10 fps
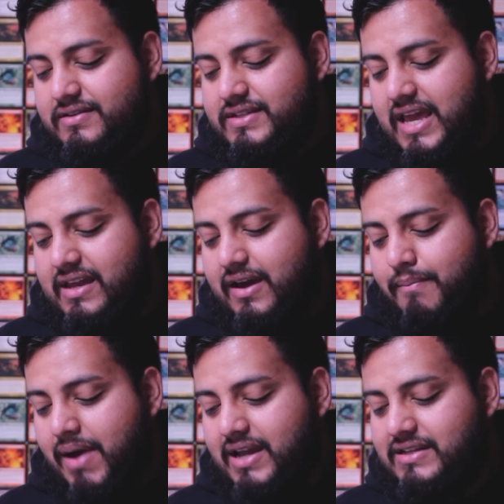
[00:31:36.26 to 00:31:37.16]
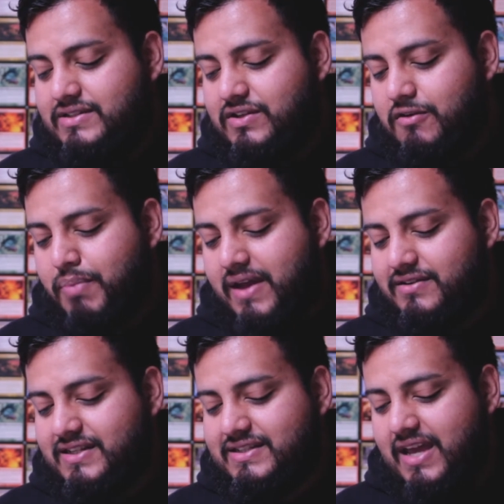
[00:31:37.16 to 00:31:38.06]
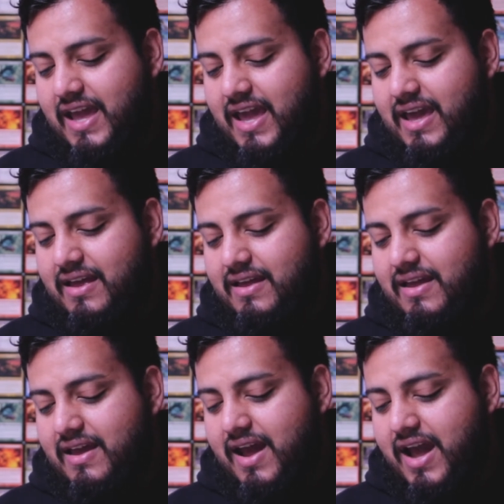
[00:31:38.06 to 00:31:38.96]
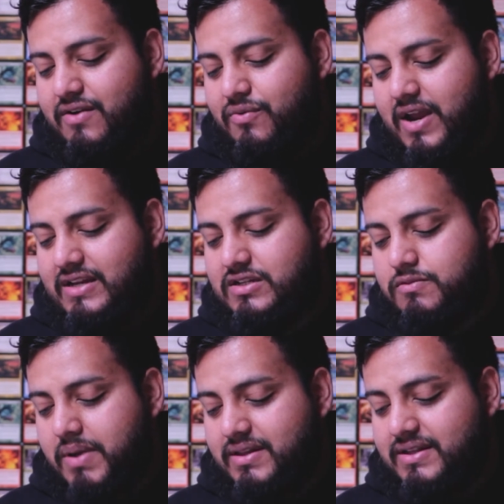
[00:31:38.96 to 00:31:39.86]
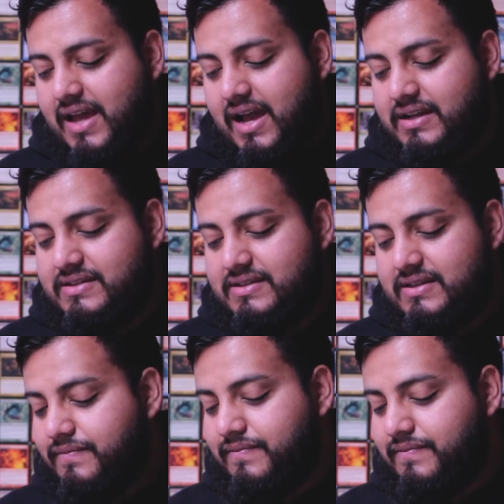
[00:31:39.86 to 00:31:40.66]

take a -2 penalty to hit and range spell attacks.